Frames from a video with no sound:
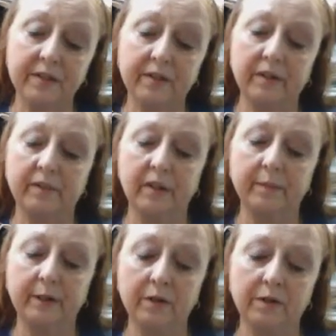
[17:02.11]
so therefore I'm
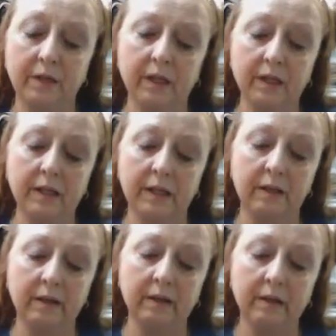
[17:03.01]
using it,
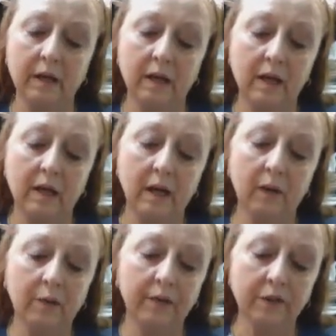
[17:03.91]
and I
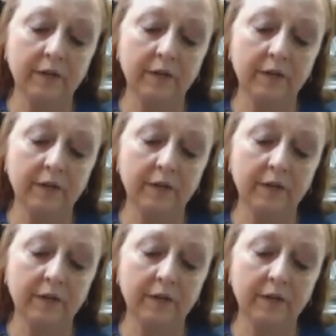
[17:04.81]
want to